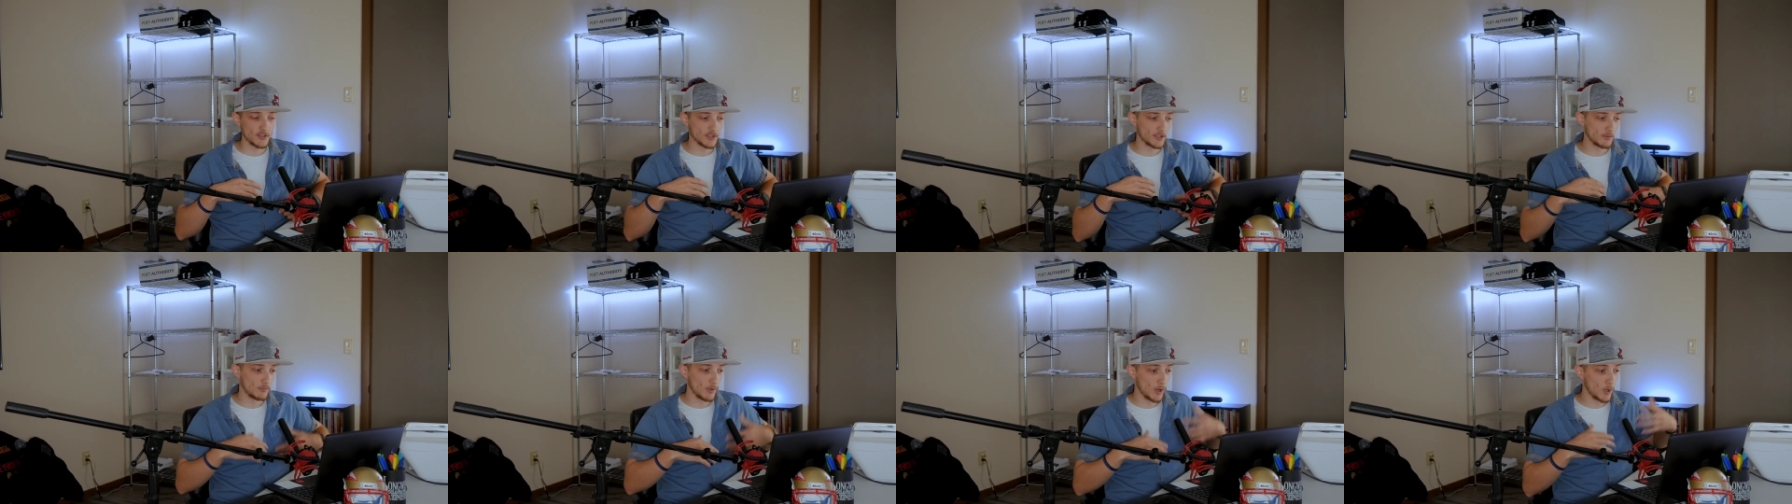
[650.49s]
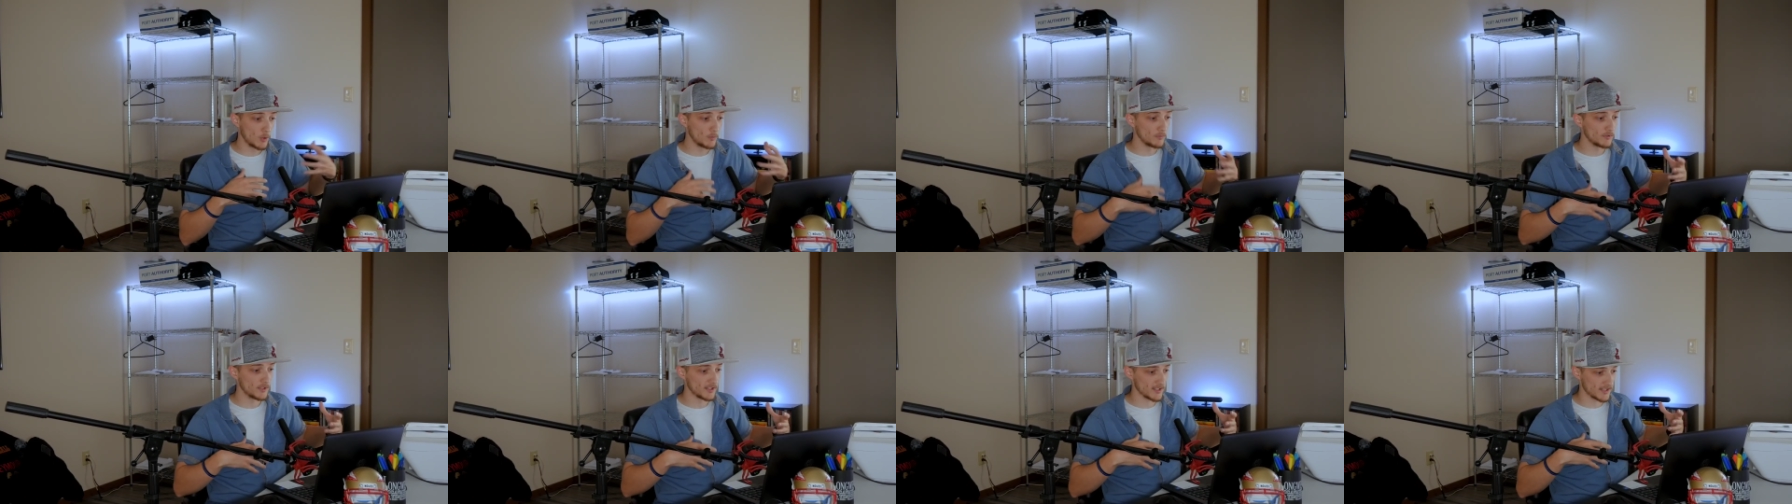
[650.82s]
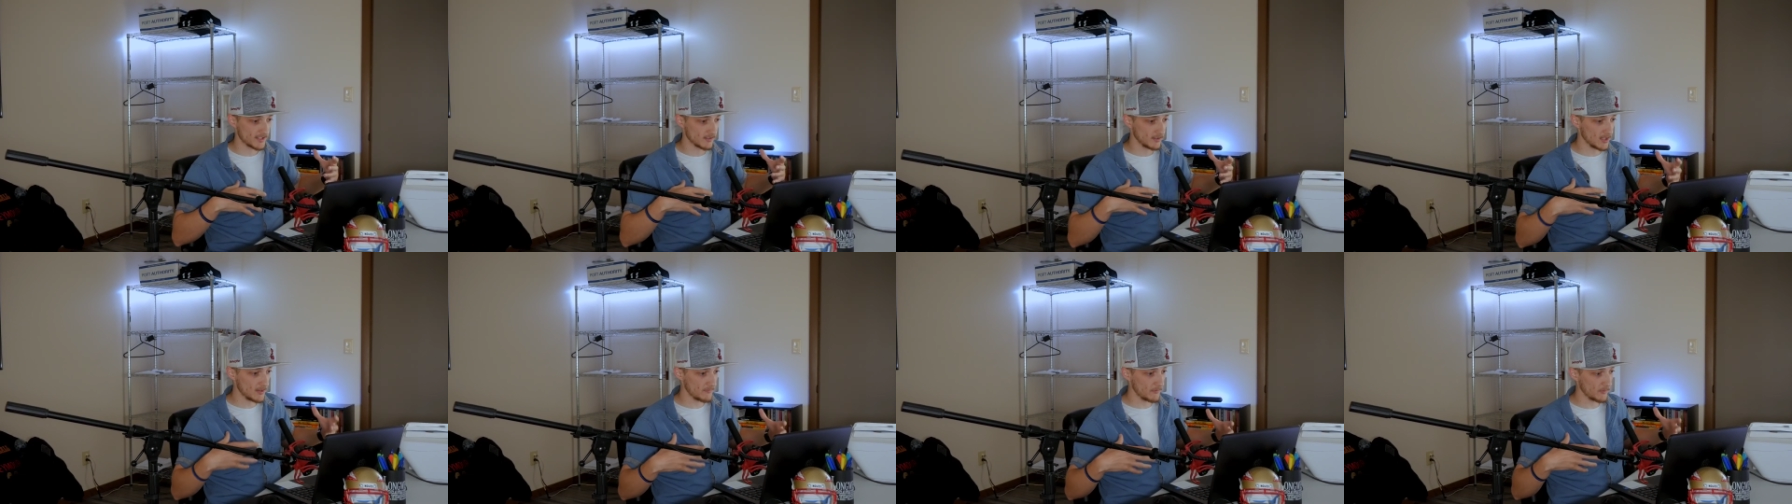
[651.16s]
to own
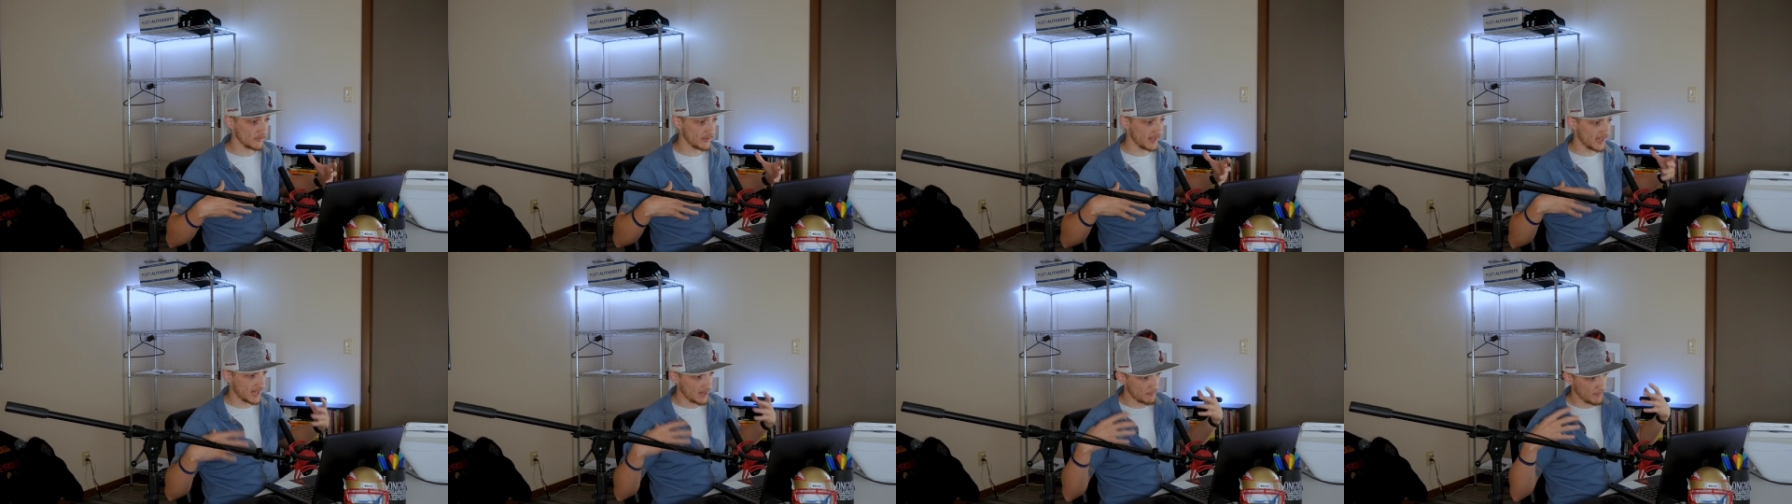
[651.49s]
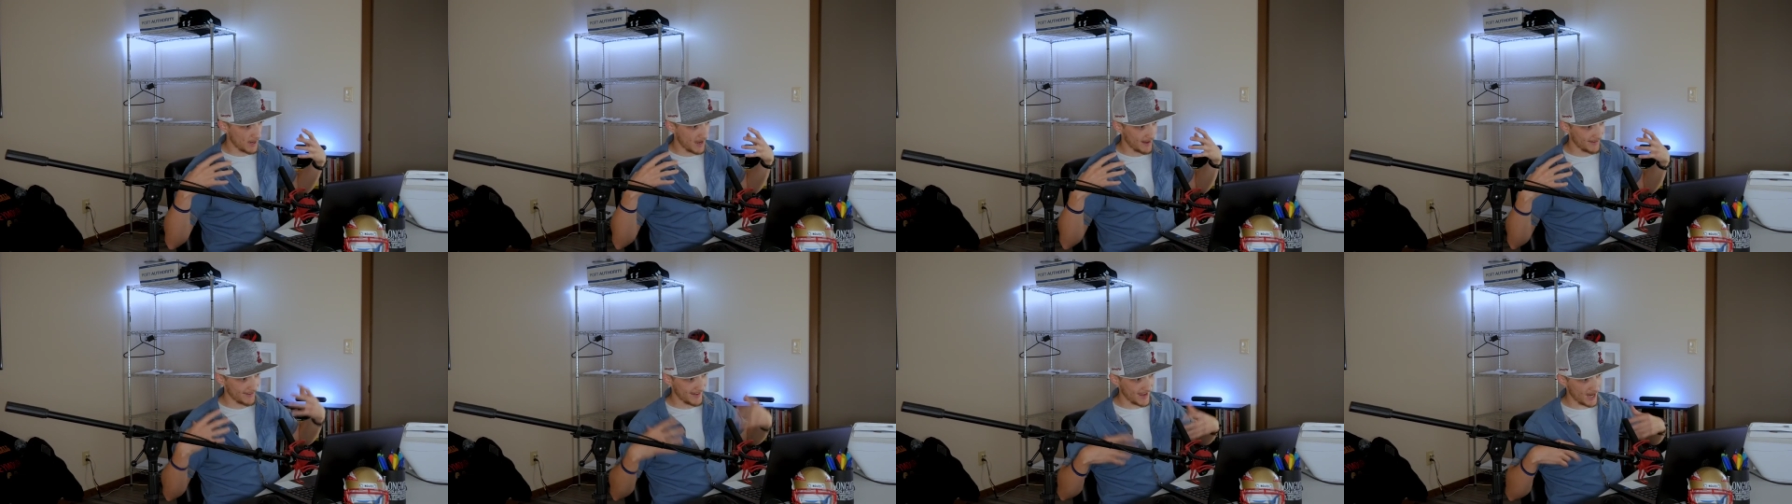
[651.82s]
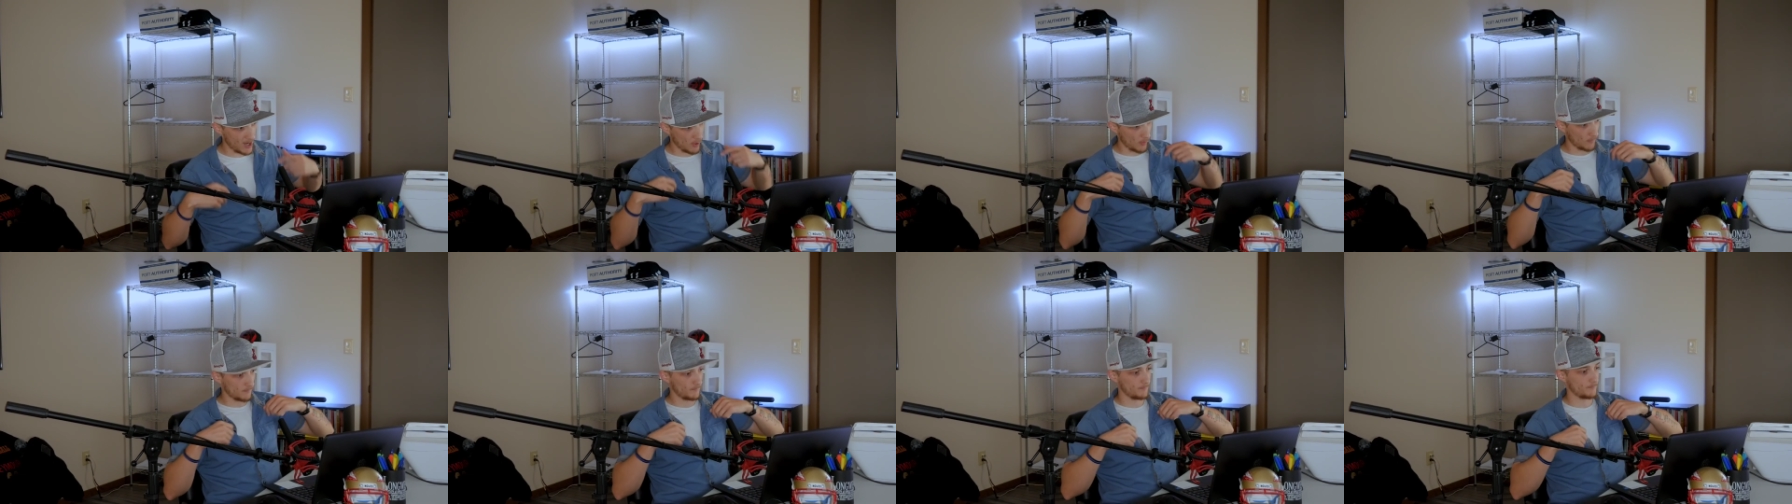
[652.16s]
this level that I'm at
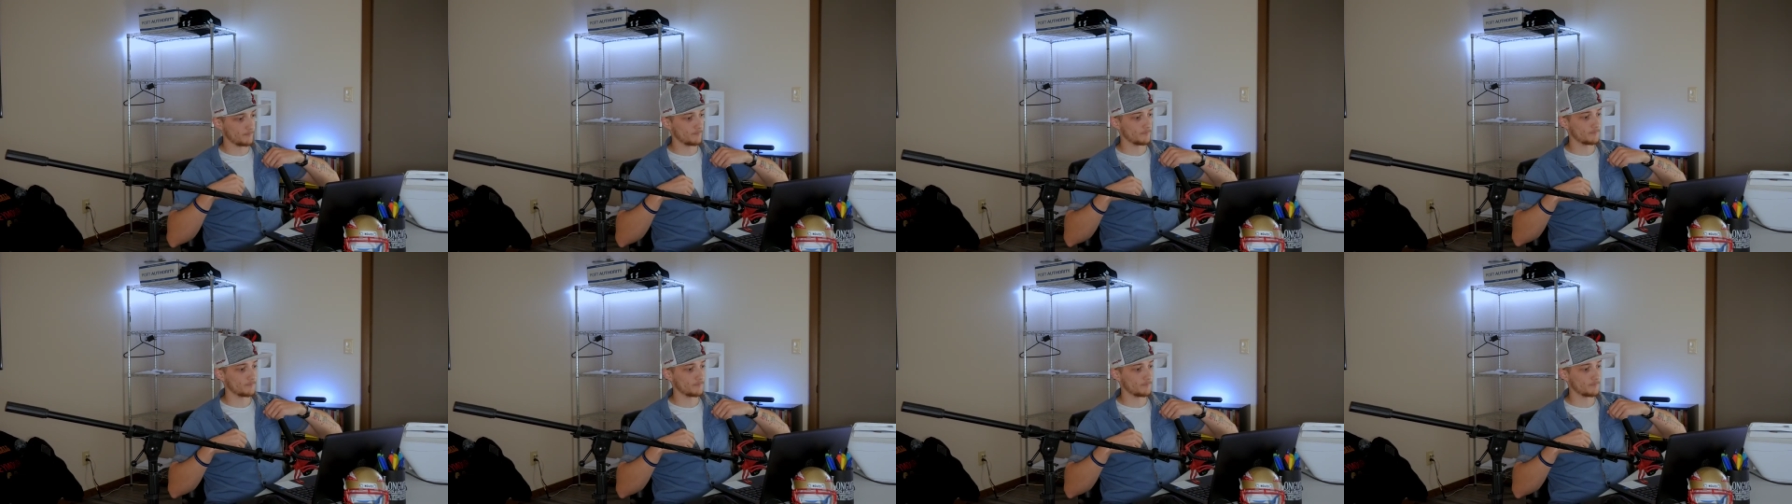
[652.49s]
now.